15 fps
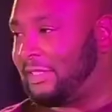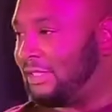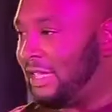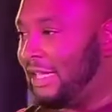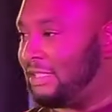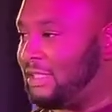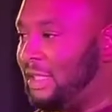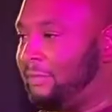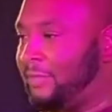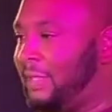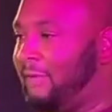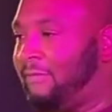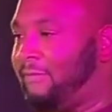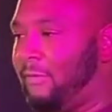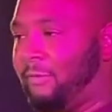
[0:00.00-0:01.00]
not
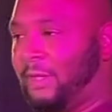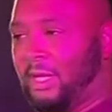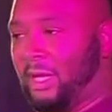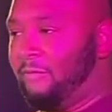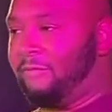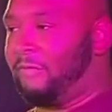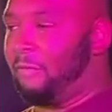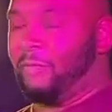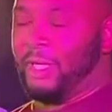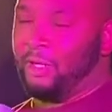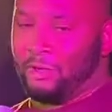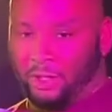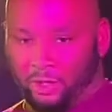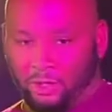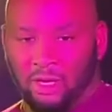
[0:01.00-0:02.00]
something
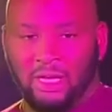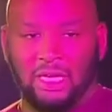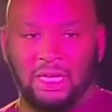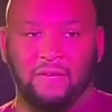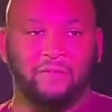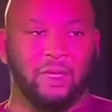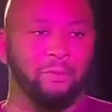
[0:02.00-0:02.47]
unfamiliar, even in